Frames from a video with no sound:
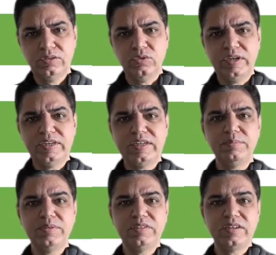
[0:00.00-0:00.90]
it can
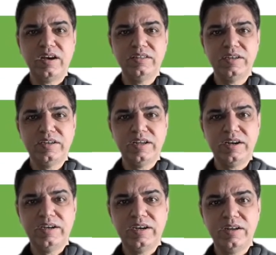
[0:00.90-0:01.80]
present either in early
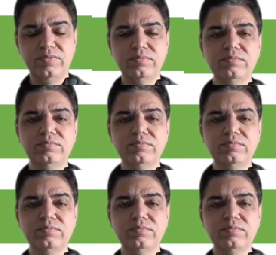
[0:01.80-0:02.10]
life,